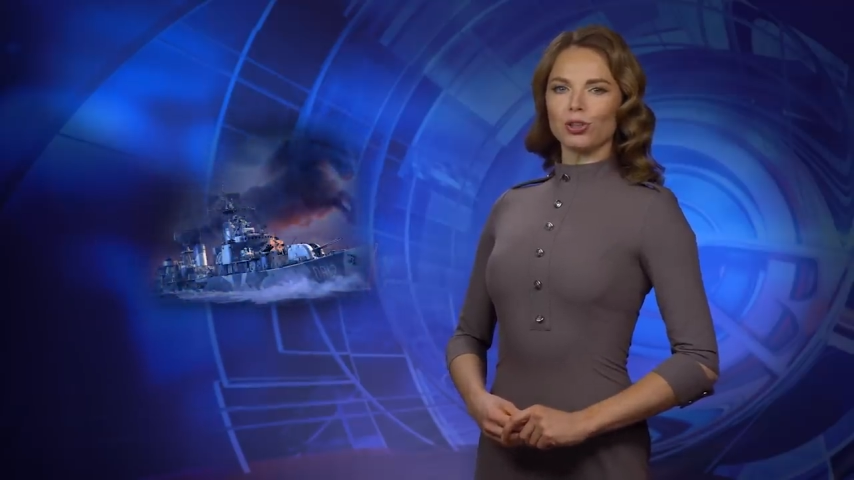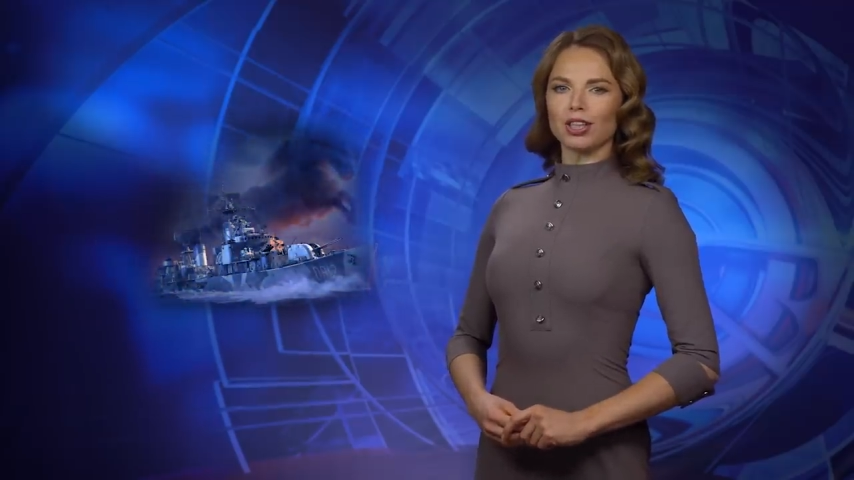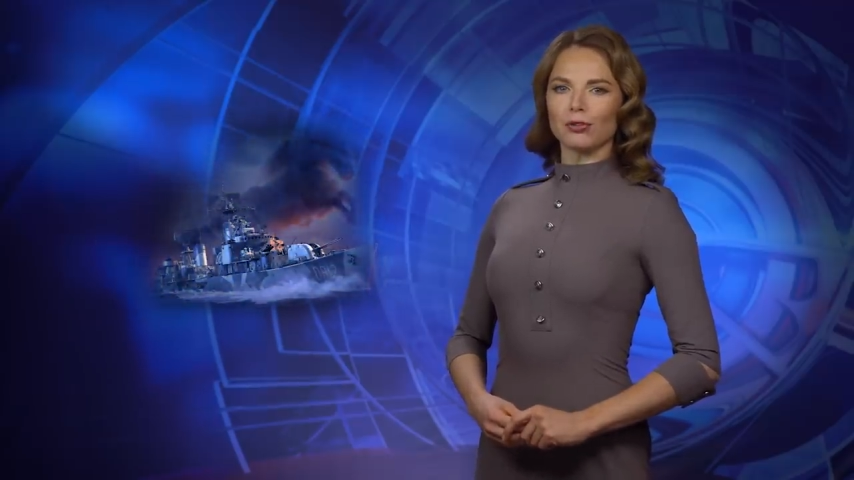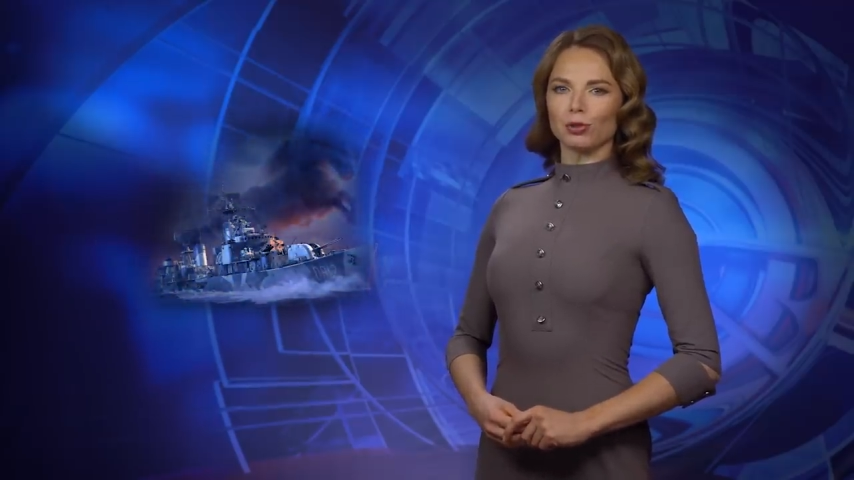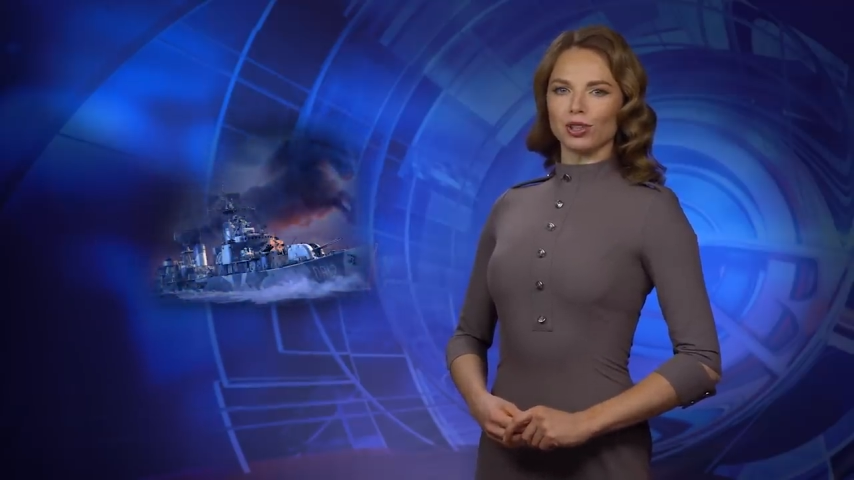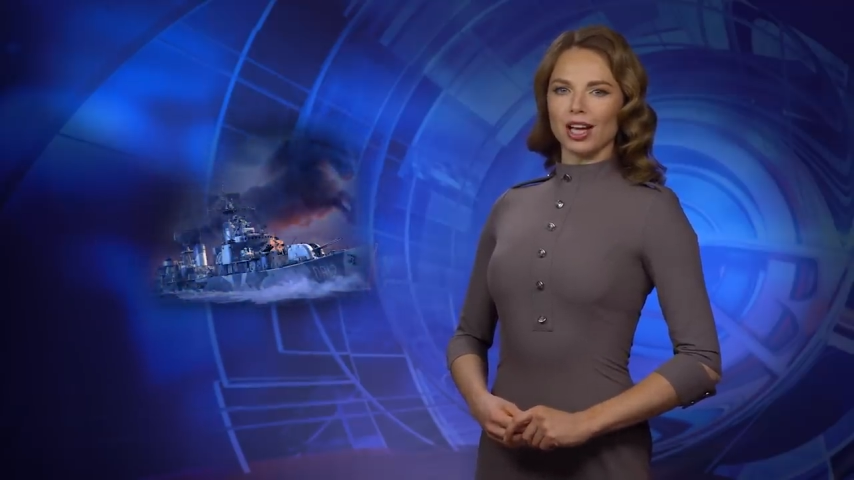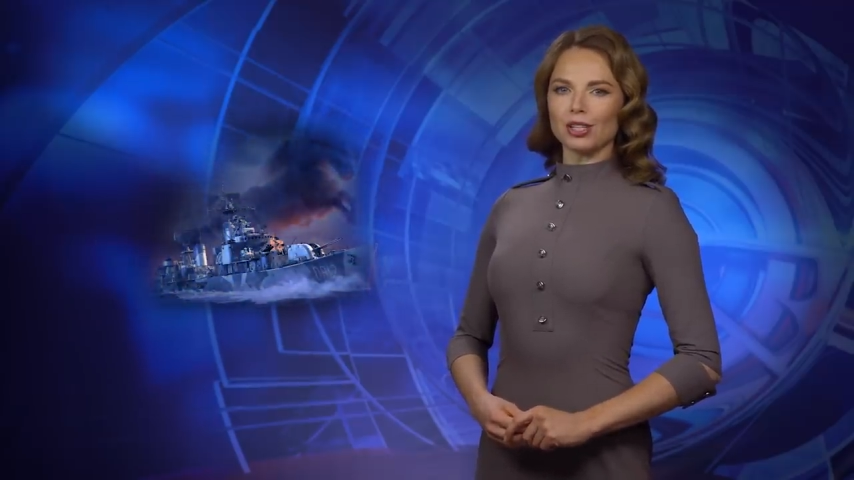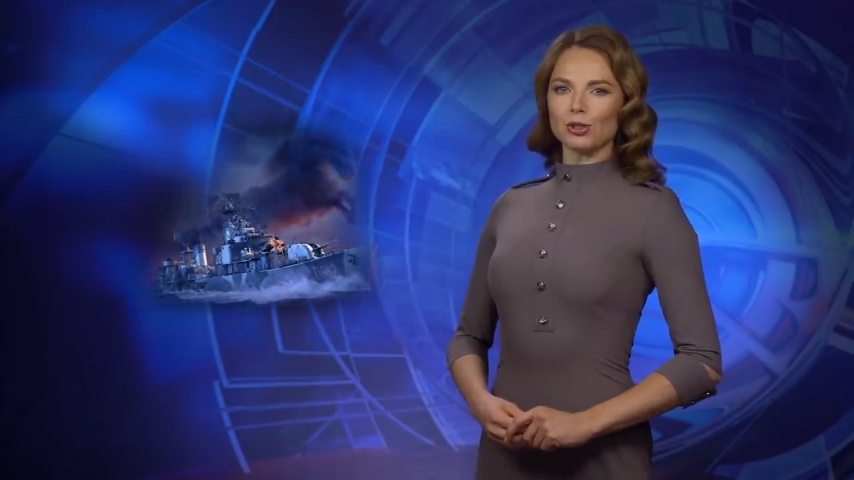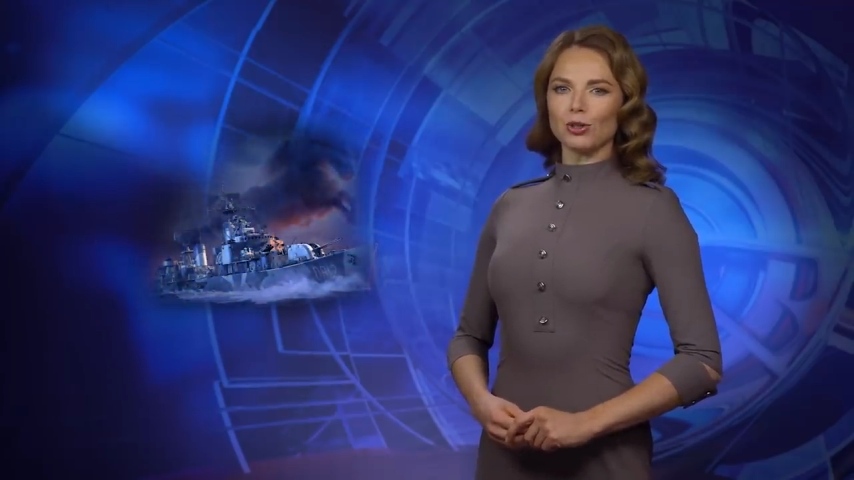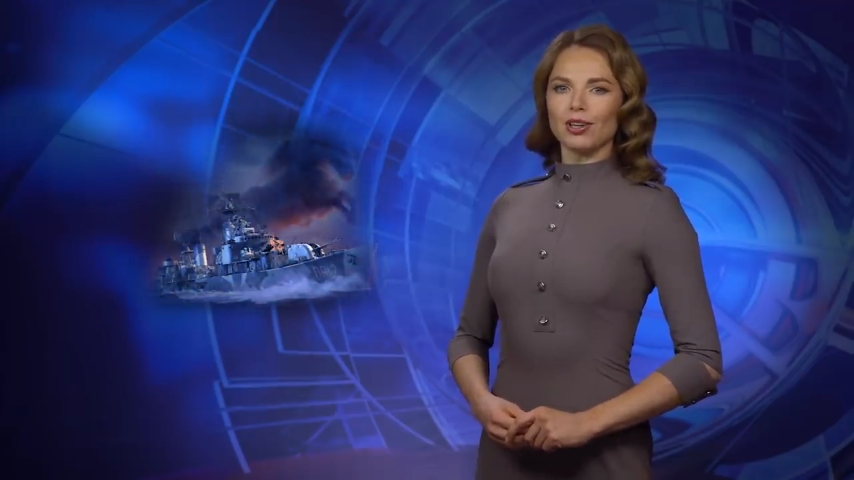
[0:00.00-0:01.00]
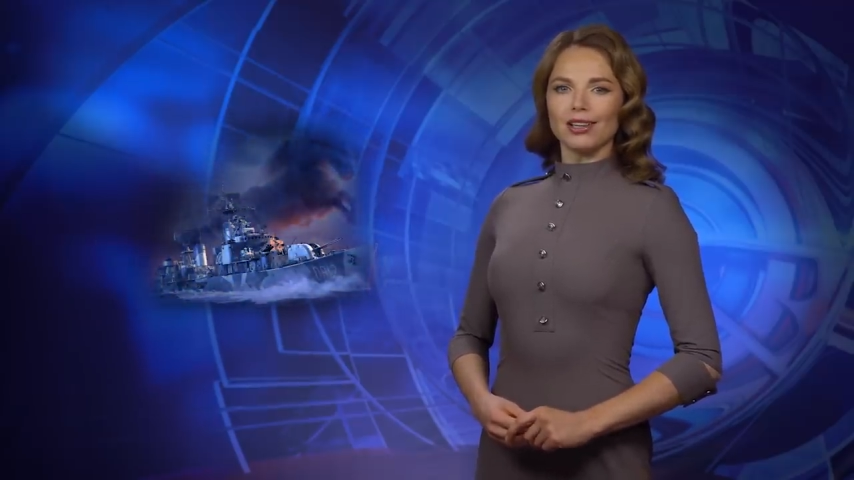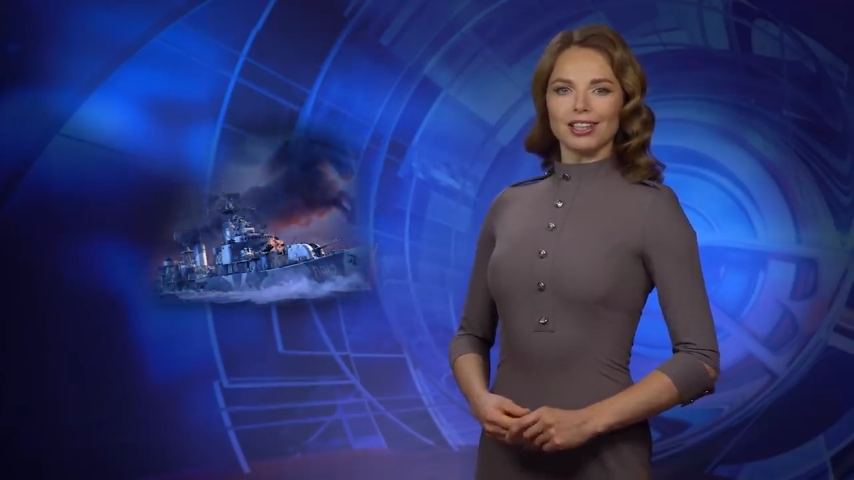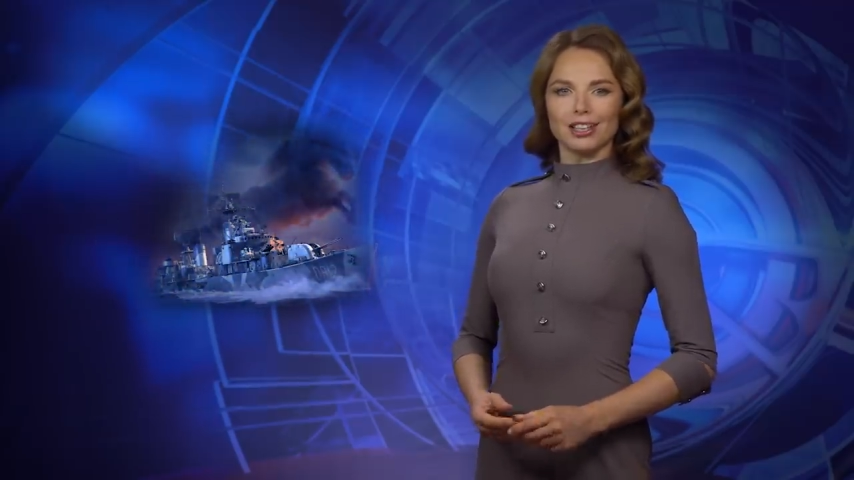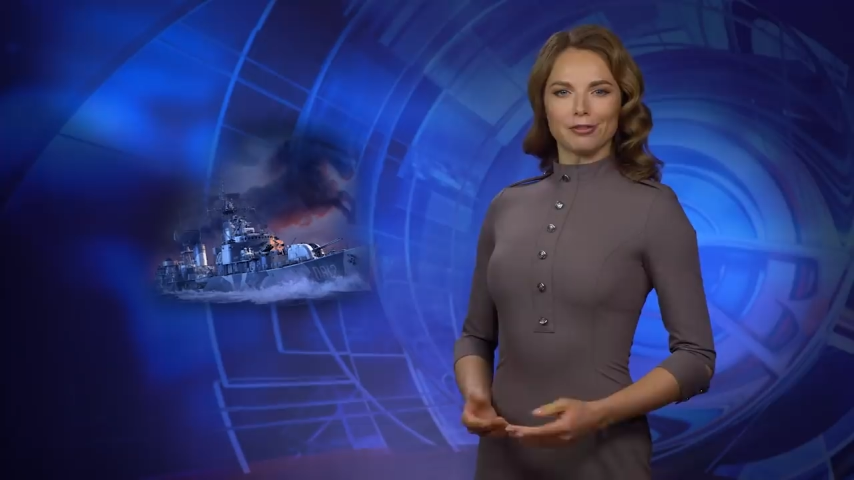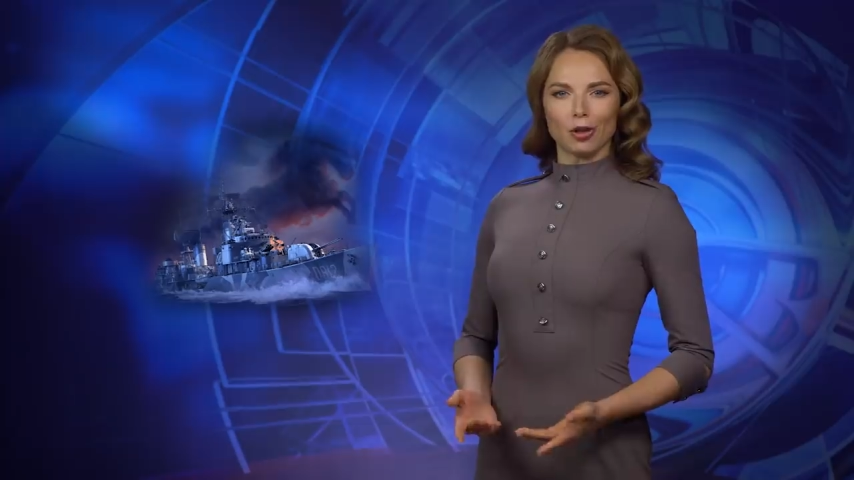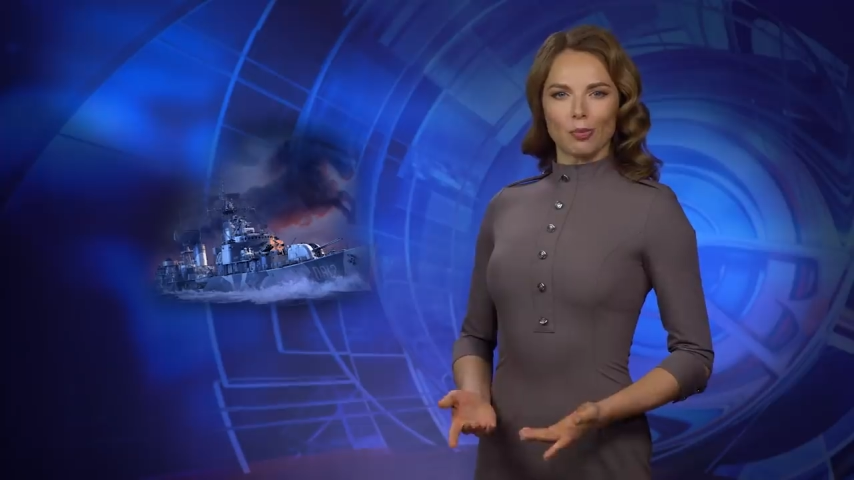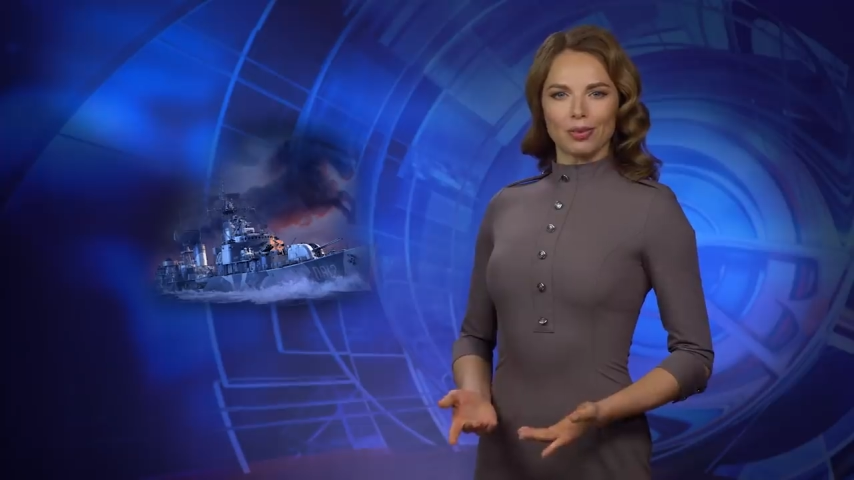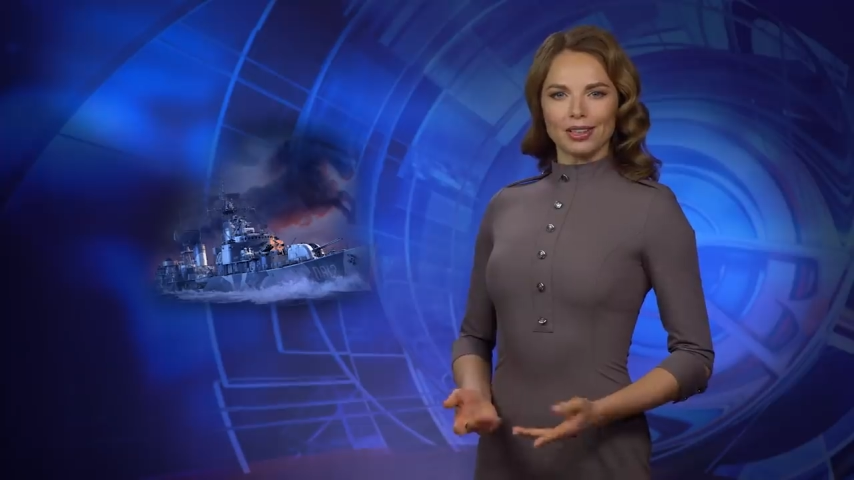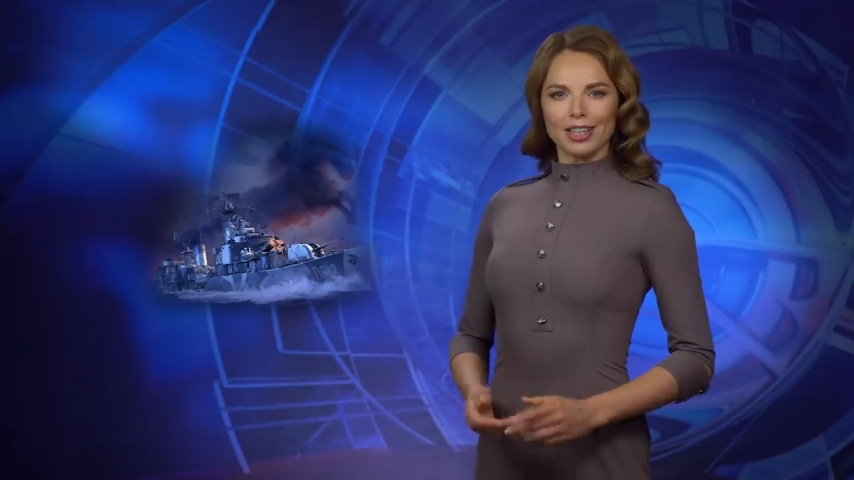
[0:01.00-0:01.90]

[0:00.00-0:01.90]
in-game nation, Europe,